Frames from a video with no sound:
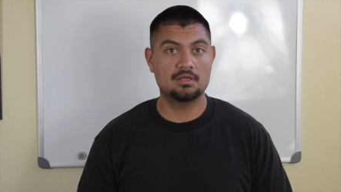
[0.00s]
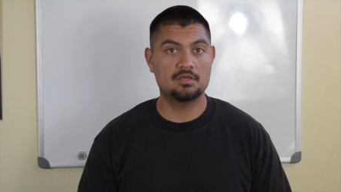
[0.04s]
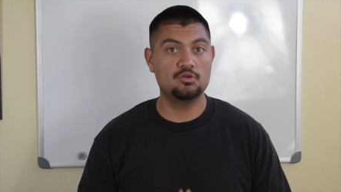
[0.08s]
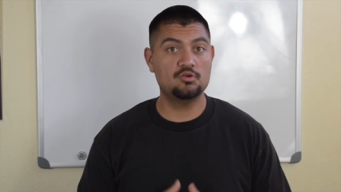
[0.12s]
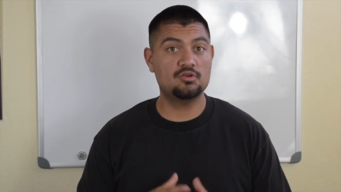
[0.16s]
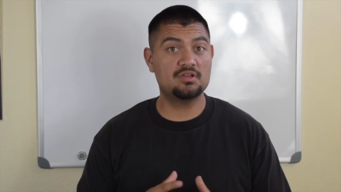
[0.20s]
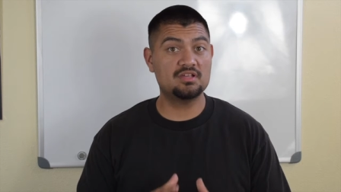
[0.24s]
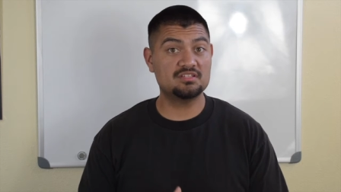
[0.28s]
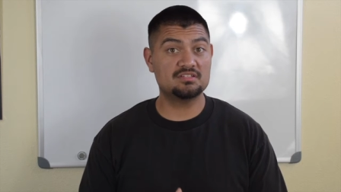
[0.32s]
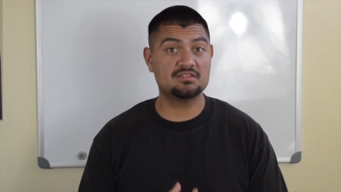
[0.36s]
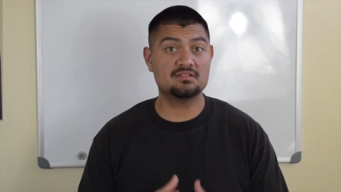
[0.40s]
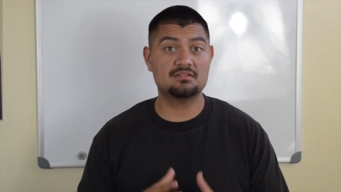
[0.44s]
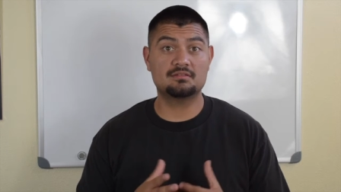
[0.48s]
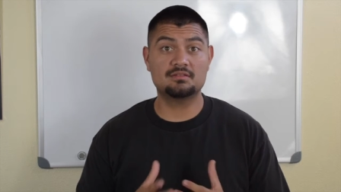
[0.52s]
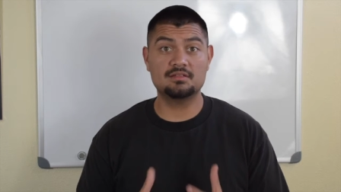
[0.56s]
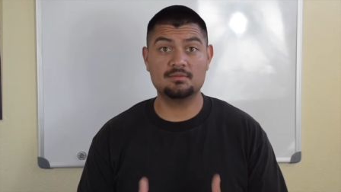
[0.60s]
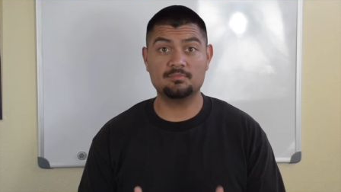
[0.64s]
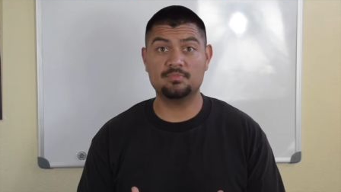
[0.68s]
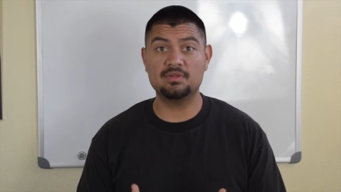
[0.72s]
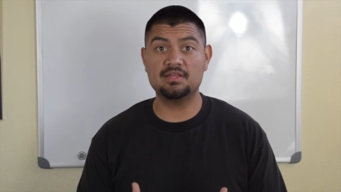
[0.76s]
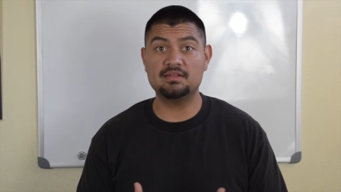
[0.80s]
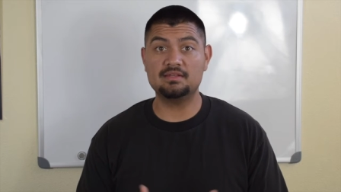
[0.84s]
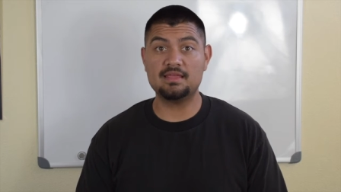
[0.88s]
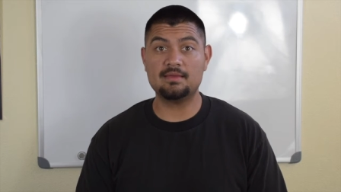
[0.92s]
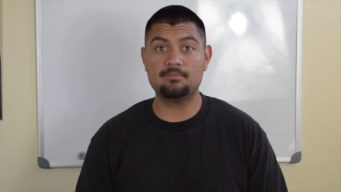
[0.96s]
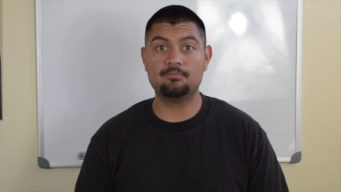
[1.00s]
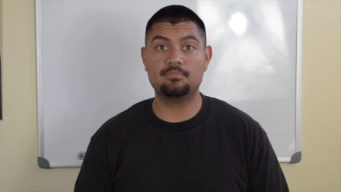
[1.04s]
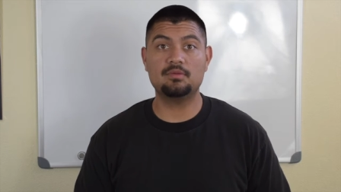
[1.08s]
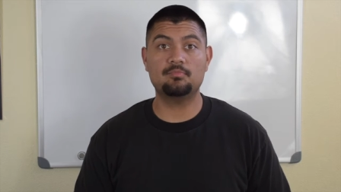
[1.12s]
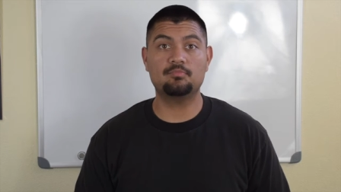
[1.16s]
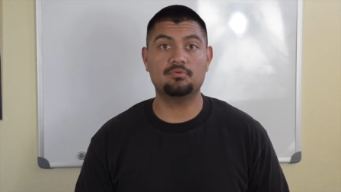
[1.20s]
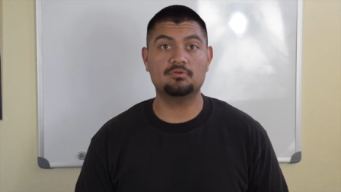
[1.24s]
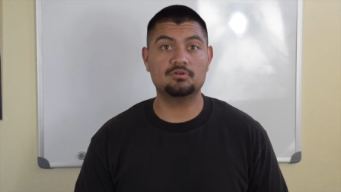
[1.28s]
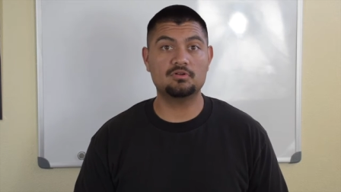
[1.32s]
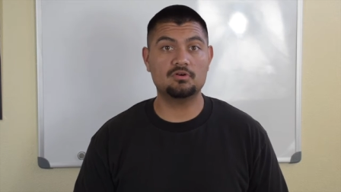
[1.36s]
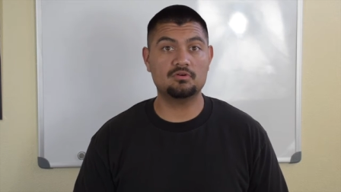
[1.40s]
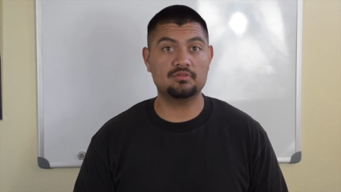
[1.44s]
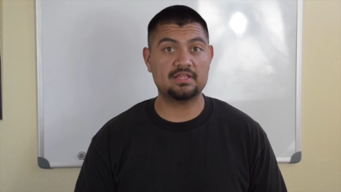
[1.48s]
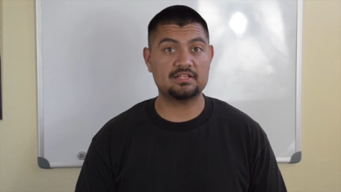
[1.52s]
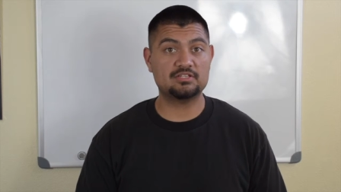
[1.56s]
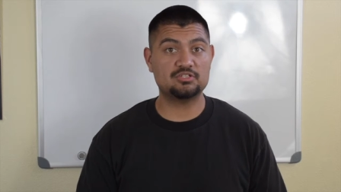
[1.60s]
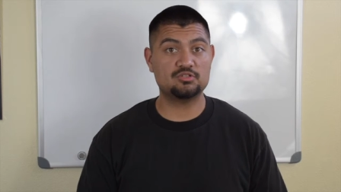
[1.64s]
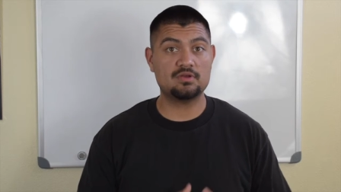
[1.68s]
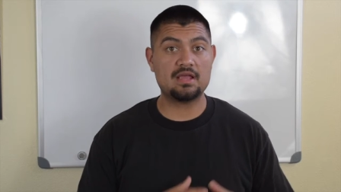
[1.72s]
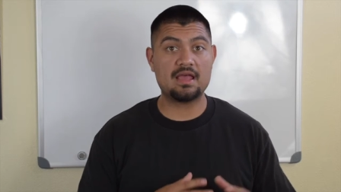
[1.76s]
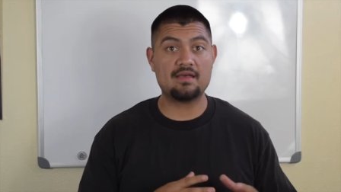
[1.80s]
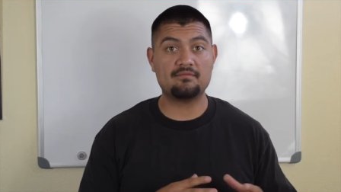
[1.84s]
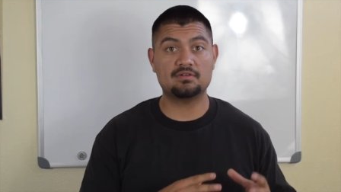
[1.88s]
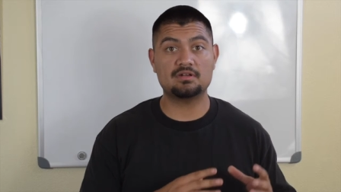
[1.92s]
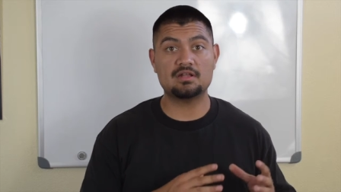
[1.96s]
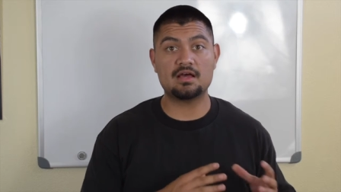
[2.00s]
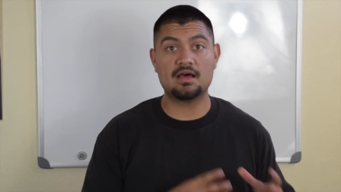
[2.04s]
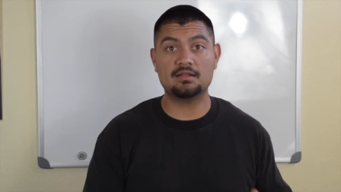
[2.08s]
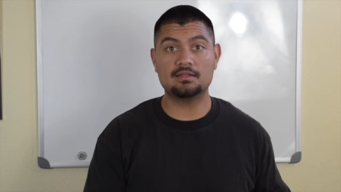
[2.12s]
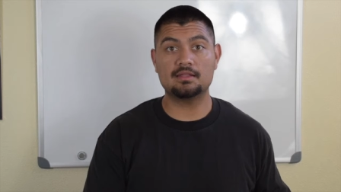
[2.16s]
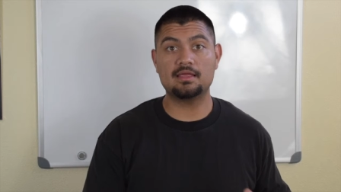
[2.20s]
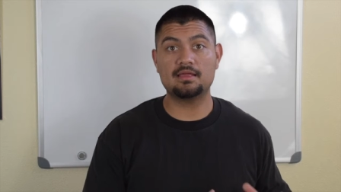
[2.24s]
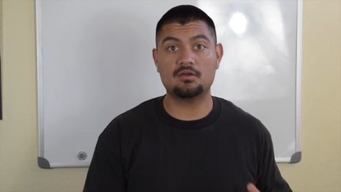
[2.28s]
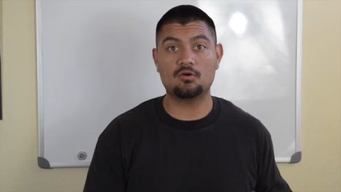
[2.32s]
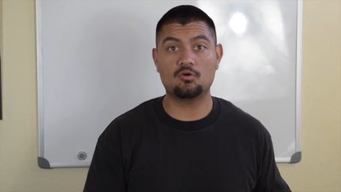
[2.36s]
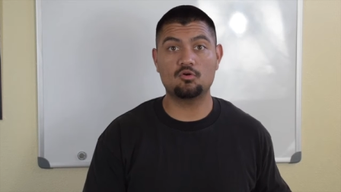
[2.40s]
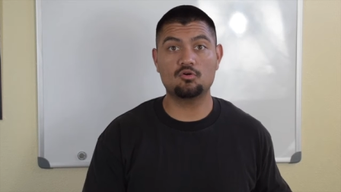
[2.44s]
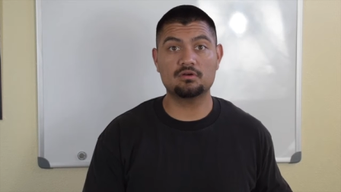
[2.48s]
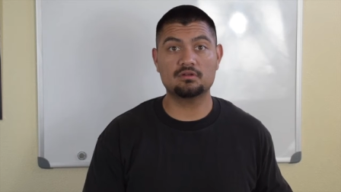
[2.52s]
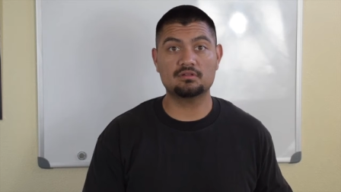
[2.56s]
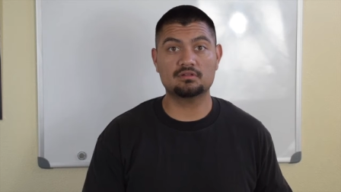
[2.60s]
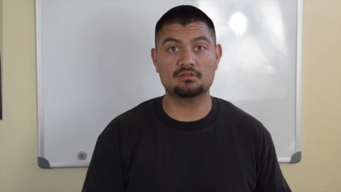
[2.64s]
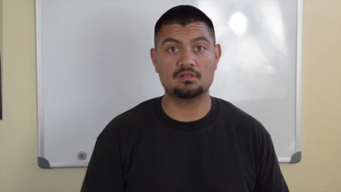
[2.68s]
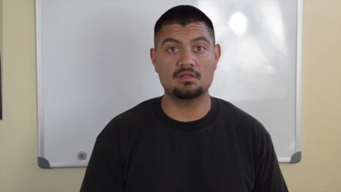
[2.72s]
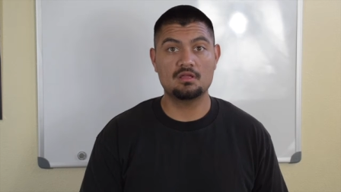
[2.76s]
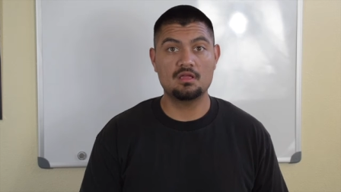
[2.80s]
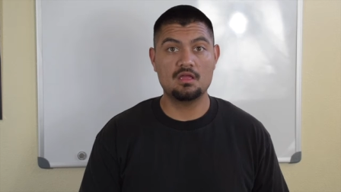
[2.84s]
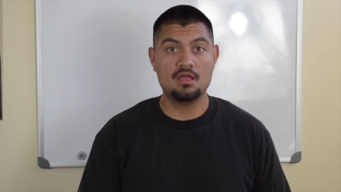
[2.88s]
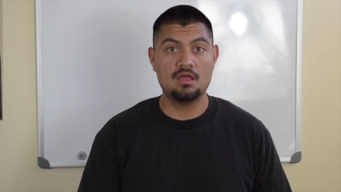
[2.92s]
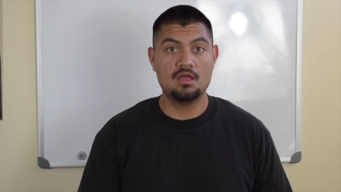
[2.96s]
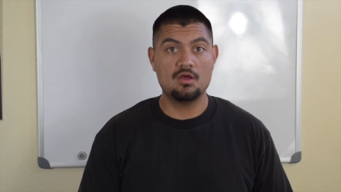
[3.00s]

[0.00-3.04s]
You can just simply let people know that you have an online course